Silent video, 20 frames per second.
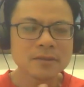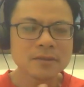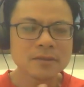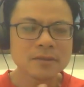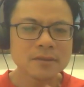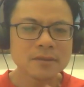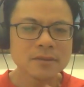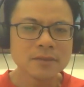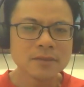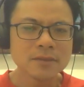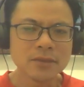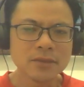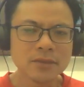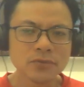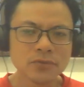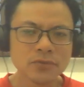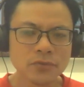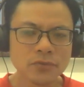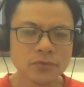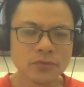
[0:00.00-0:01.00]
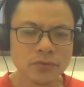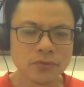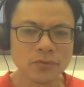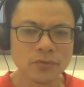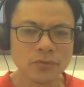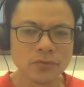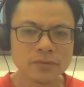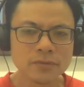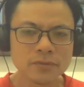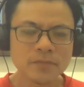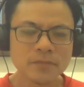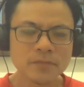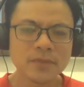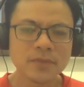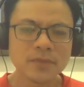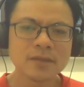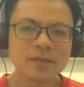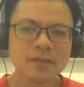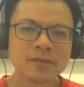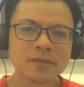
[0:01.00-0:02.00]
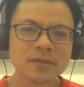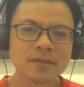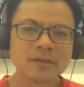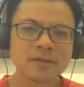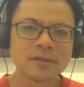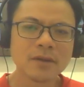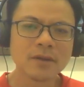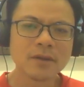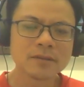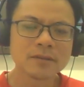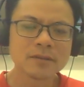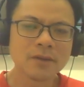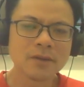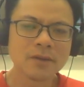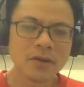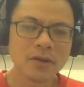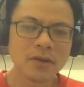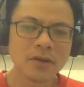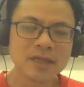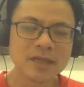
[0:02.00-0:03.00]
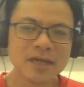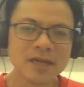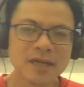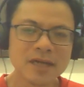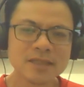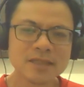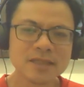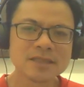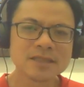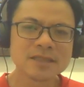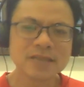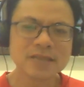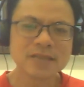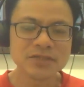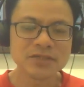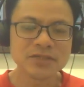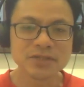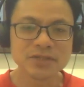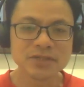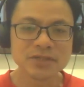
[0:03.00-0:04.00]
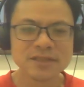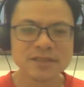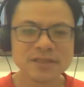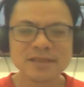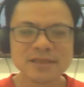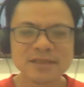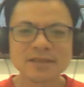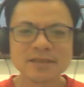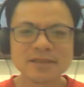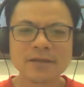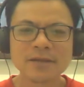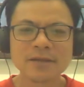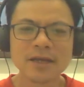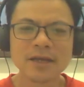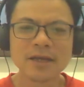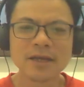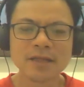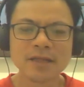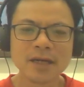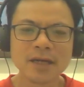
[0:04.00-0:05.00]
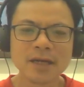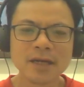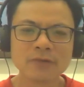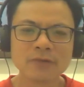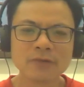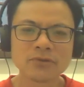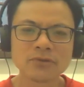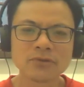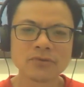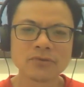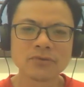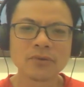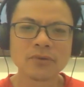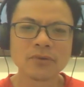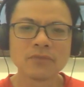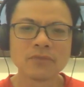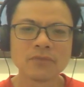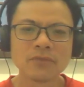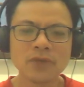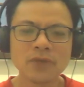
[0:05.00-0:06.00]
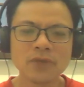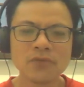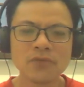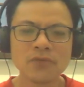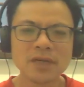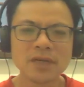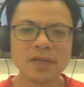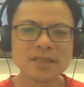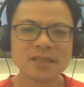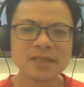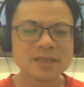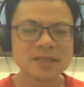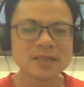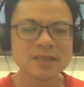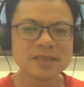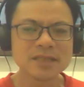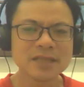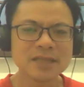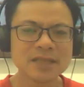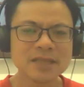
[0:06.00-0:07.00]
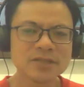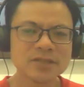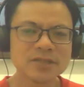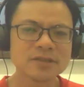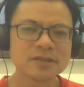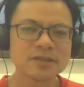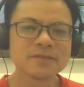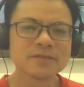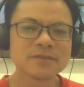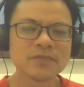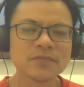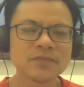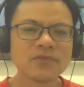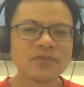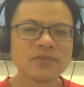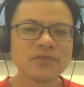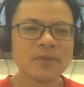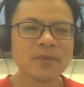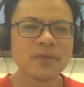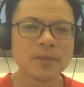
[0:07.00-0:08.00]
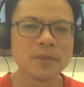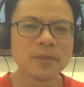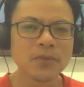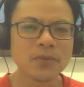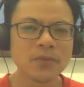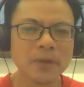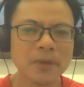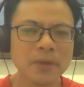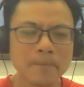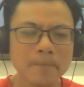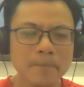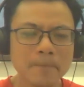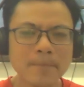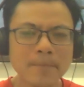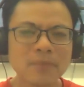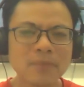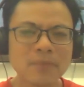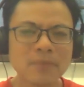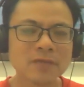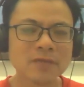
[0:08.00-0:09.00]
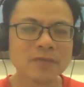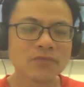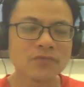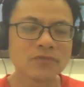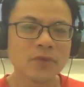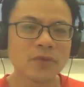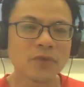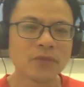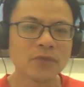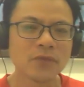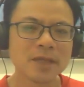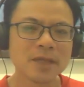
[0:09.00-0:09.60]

into organized sections, and then how do you arrange these sections to form a book. So that's one way.